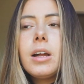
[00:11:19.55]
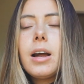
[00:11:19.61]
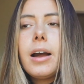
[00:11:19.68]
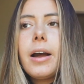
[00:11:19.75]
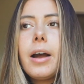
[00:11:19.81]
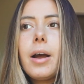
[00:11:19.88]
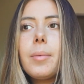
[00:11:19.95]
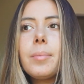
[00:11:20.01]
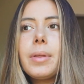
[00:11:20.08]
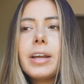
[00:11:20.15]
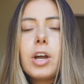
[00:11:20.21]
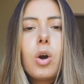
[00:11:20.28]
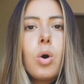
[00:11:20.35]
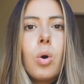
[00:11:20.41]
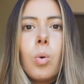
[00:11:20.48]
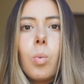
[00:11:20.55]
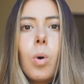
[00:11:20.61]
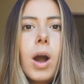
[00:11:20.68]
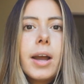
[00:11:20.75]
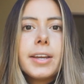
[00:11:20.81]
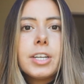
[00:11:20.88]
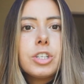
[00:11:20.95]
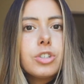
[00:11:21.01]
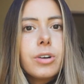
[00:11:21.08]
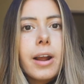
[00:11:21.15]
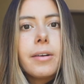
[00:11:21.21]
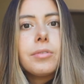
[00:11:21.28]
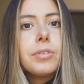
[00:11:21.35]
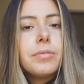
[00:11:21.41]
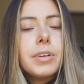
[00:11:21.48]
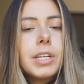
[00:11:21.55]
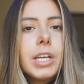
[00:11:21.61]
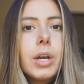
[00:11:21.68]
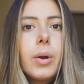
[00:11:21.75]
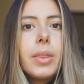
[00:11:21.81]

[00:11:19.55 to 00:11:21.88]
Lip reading: like a Hawaii travel video,